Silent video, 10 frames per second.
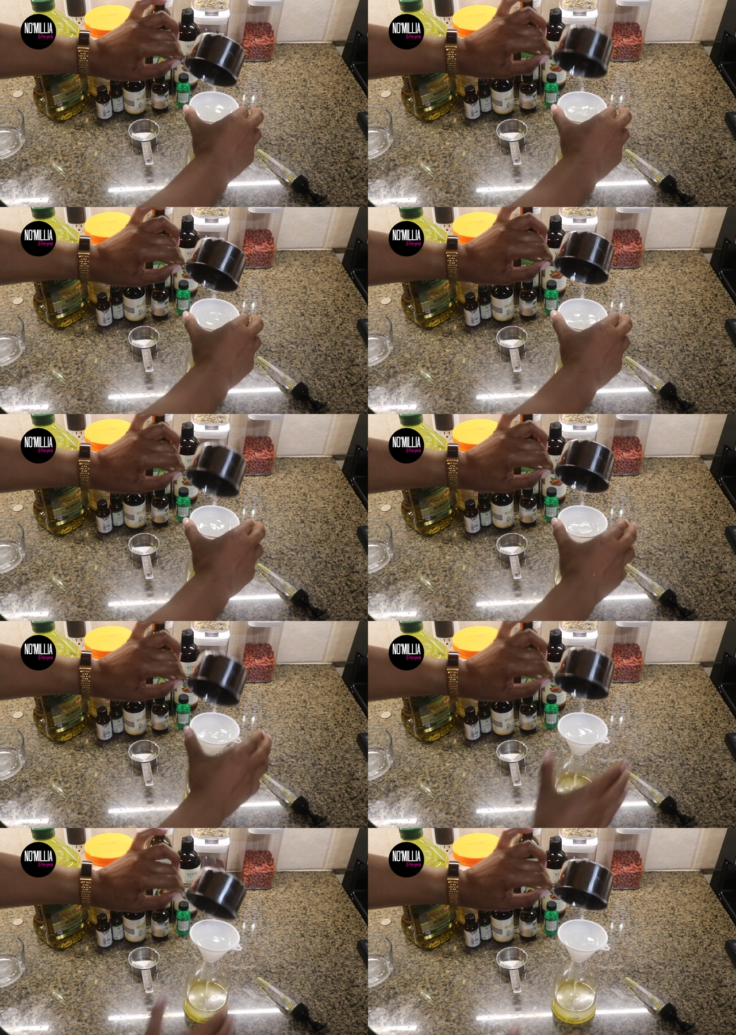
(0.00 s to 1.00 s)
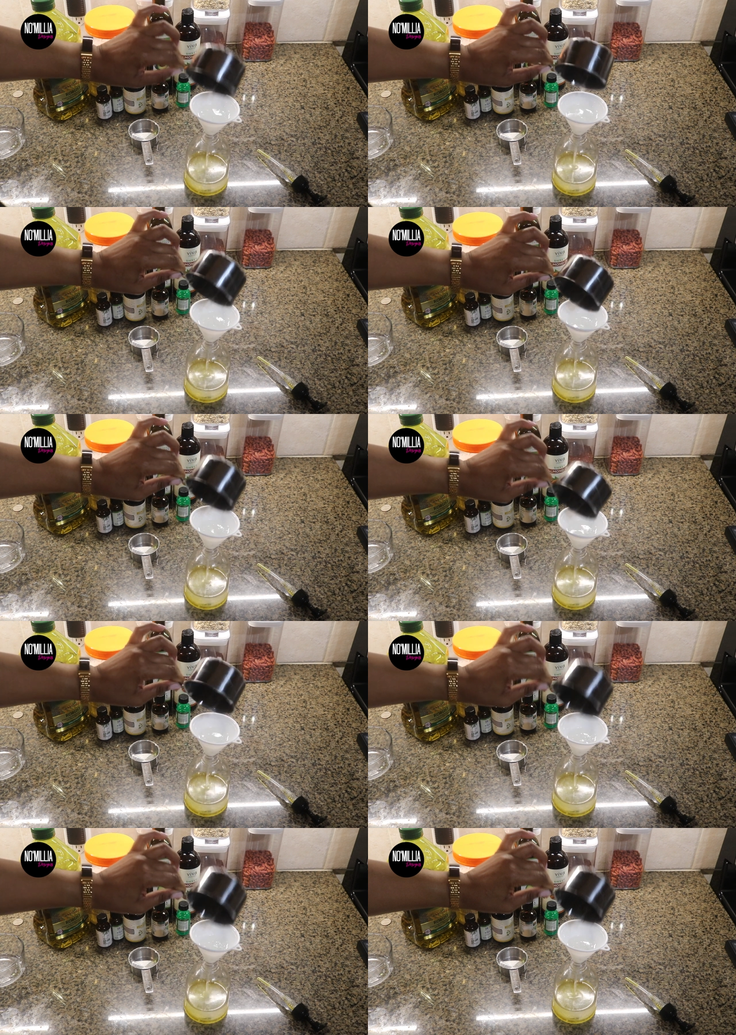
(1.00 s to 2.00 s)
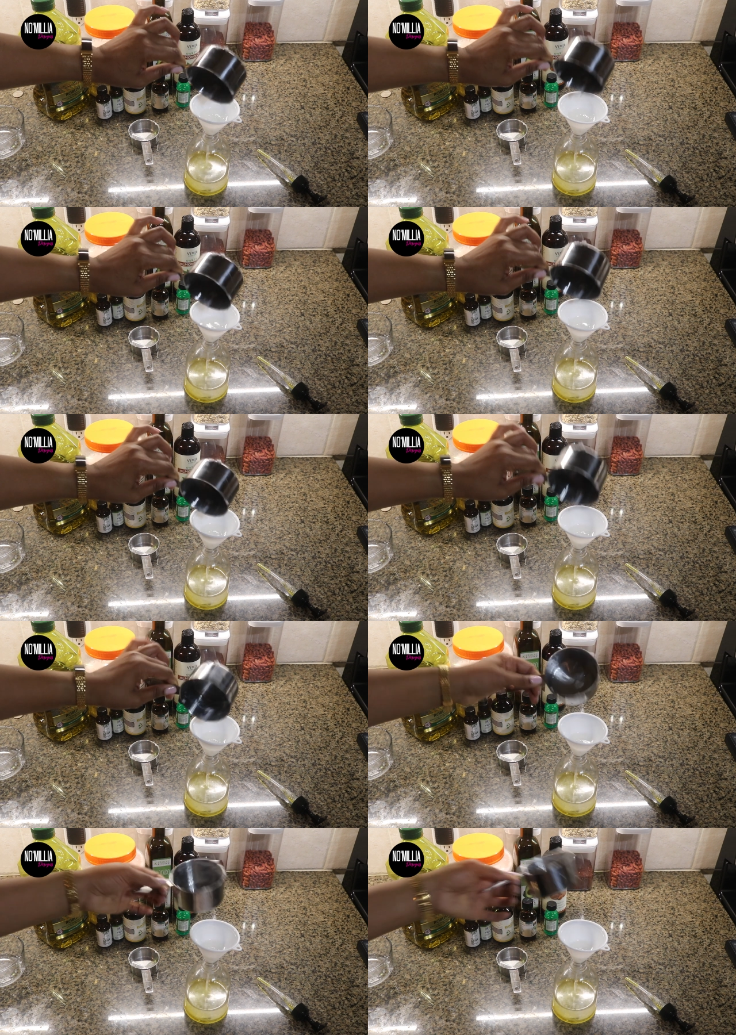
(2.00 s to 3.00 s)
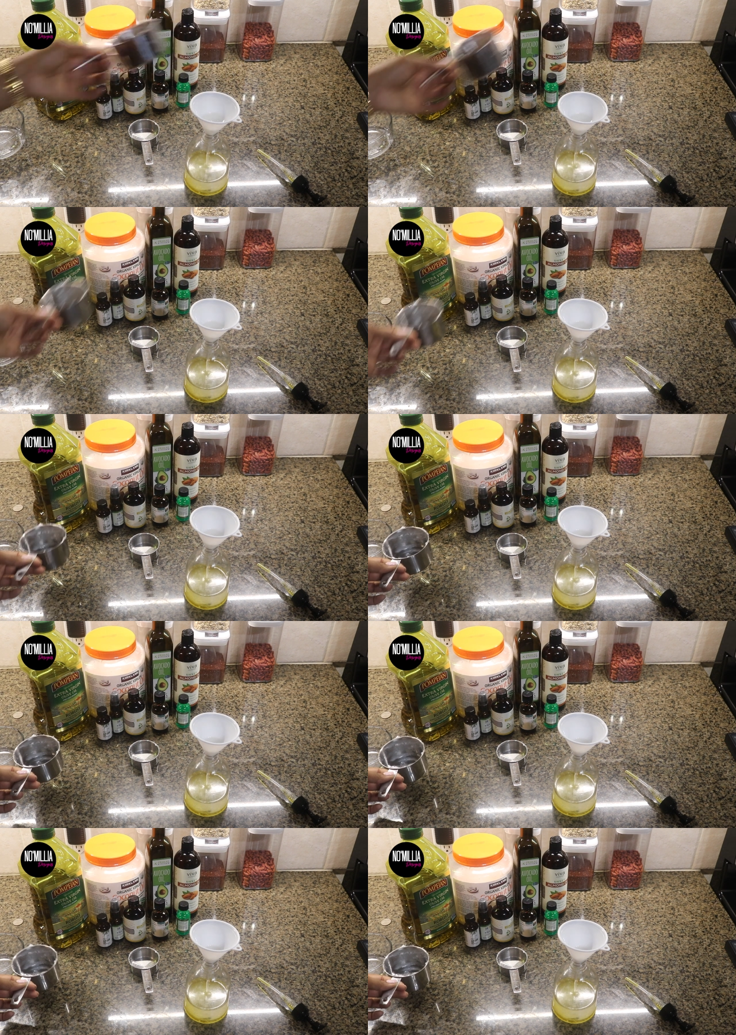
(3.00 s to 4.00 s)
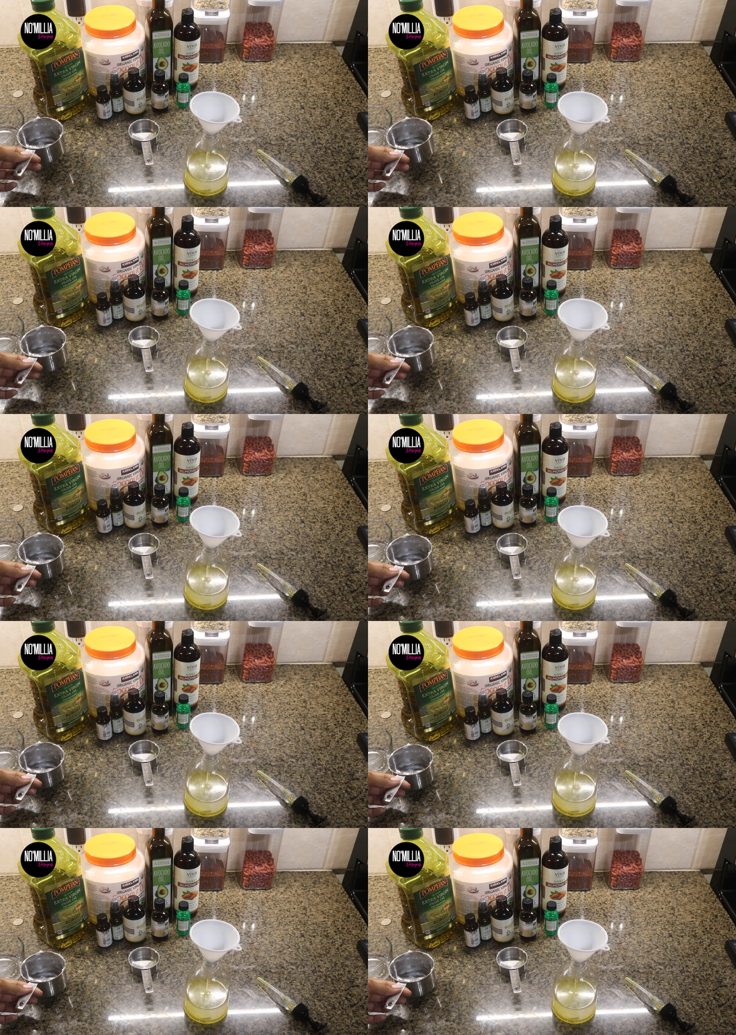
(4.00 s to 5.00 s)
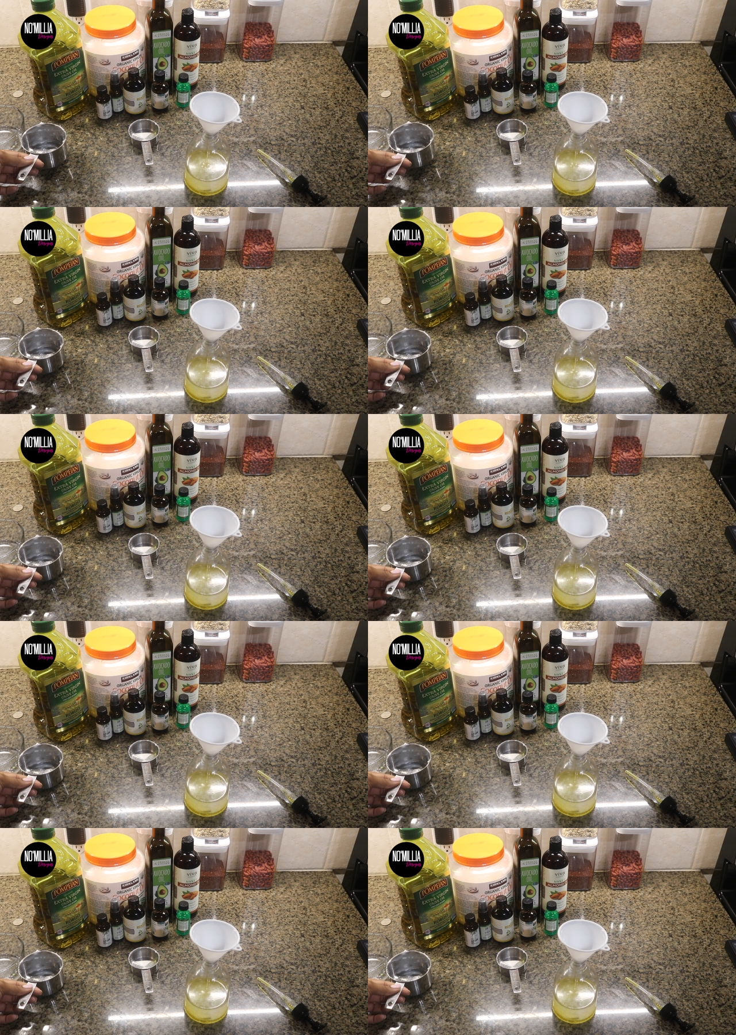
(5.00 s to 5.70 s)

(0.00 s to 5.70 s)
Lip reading: [unreadable: no face in view]